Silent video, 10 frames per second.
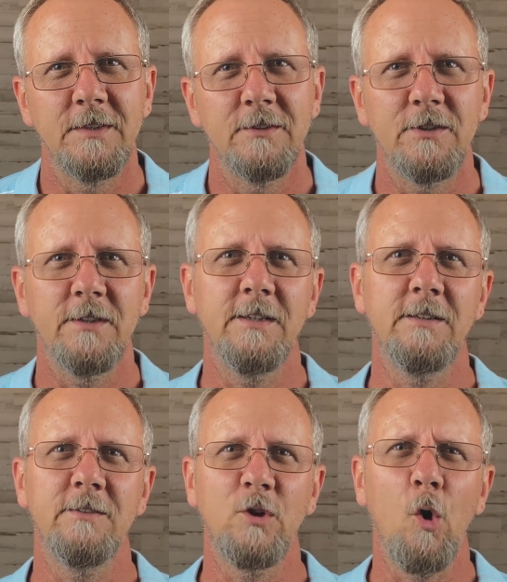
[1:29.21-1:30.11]
She
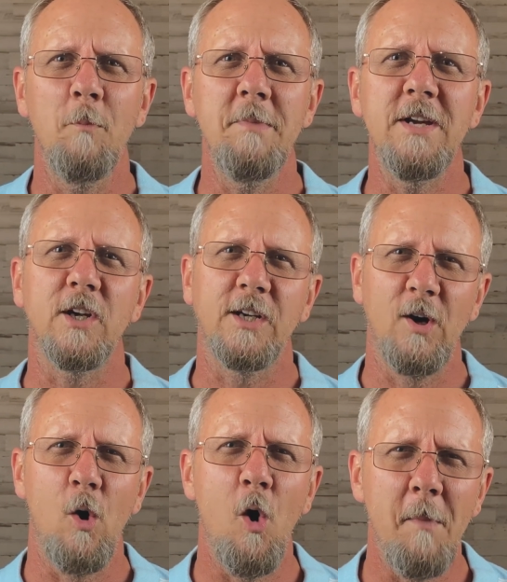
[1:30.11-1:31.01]
then told me to
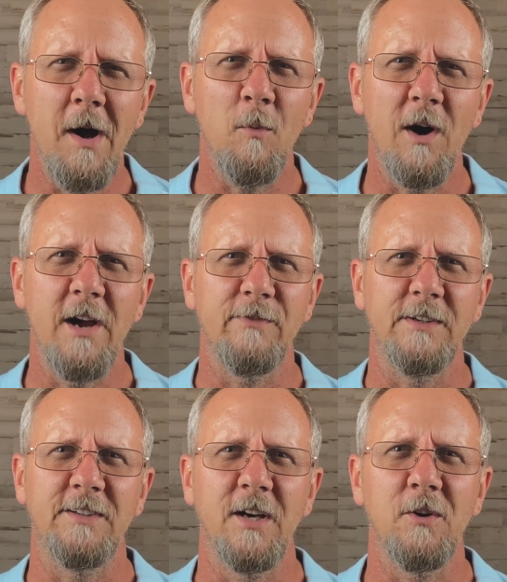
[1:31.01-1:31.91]
call my wife
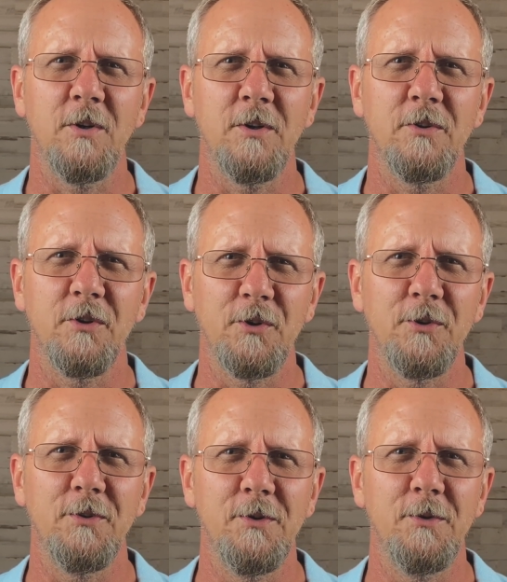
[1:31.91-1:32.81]
and tell her the
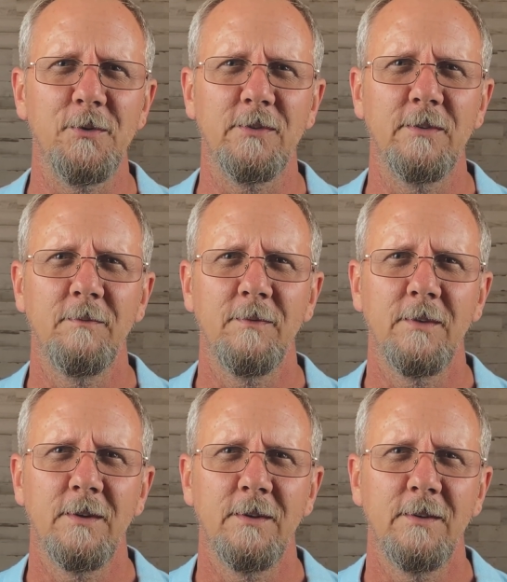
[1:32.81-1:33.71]
good news.
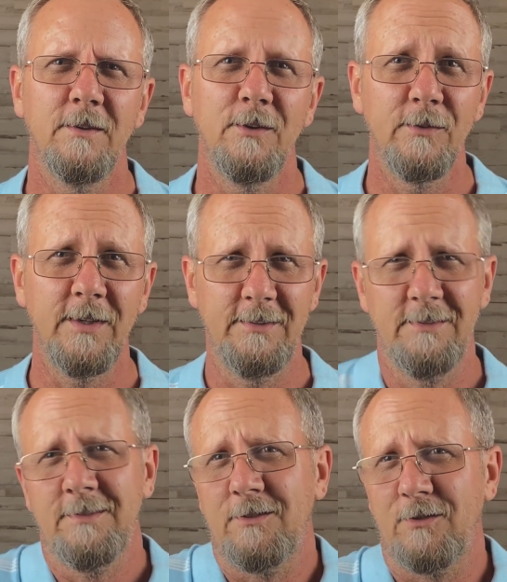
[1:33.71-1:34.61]
You think
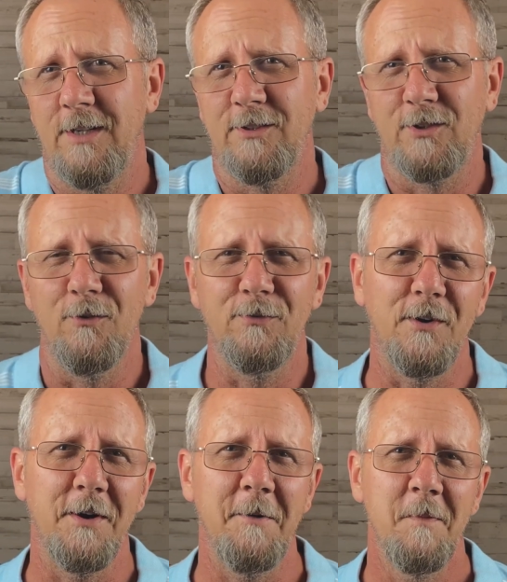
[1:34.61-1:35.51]
this is strange so
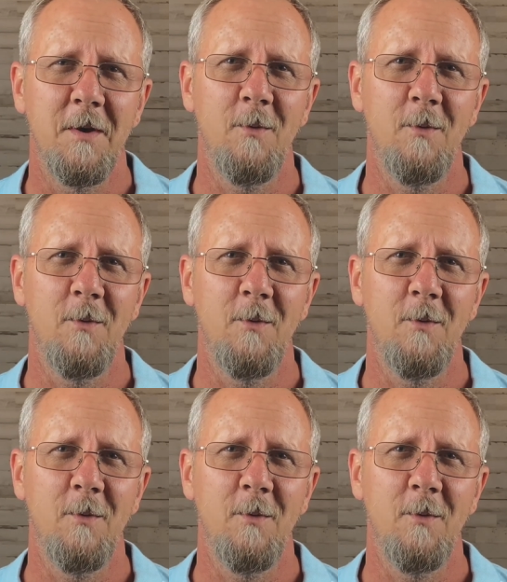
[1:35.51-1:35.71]
far?